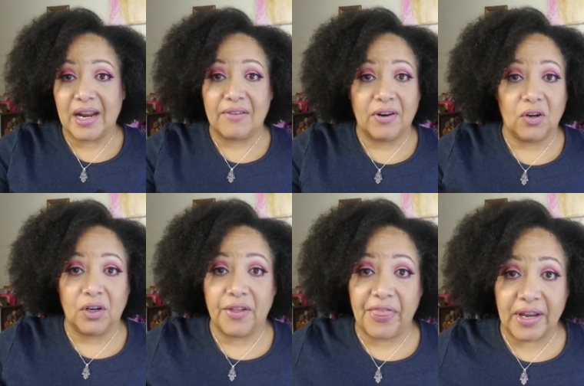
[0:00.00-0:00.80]
I've heard
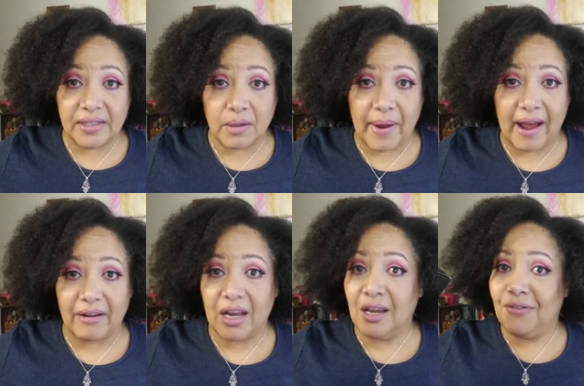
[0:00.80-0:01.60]
good things
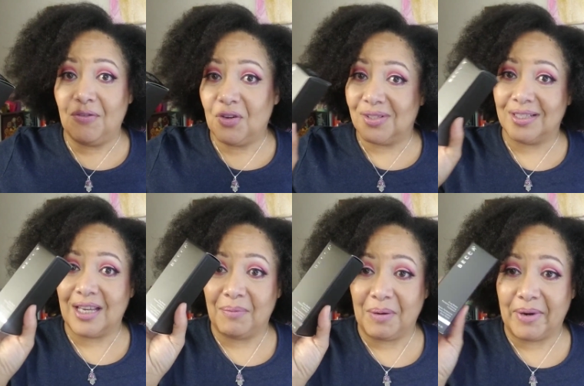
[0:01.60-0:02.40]
about it. If you've used it,
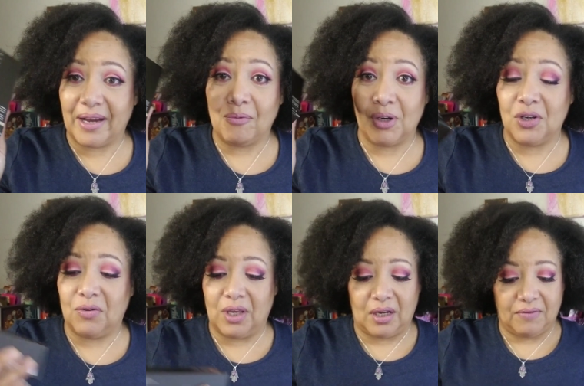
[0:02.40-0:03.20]
tell me about it. What do you
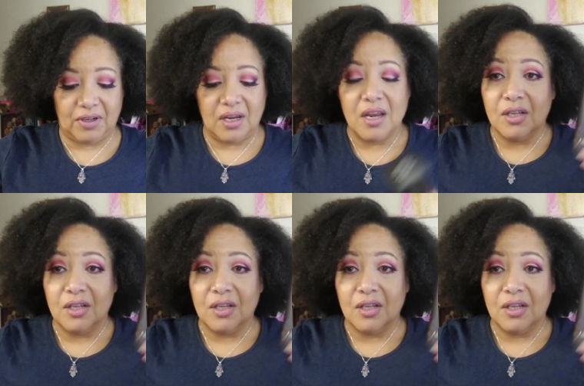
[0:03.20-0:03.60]
think of it?